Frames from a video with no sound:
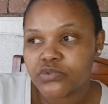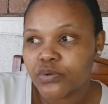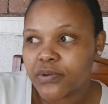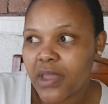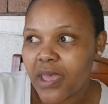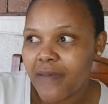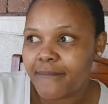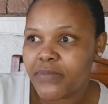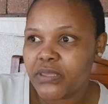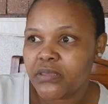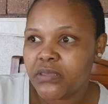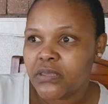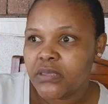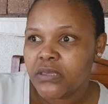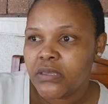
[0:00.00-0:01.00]
so
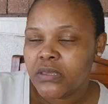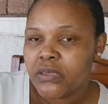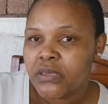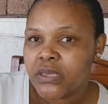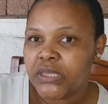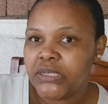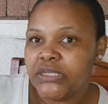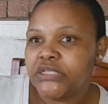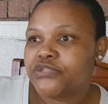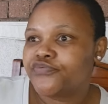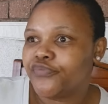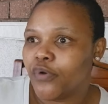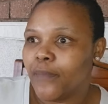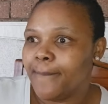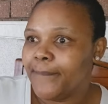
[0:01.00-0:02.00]
nami it
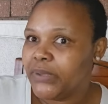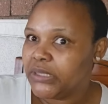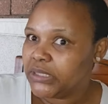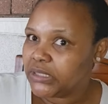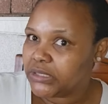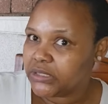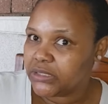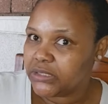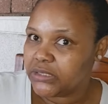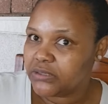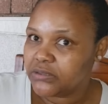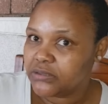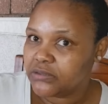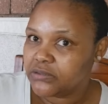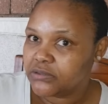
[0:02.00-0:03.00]
needs for
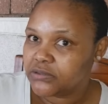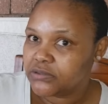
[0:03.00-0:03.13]
me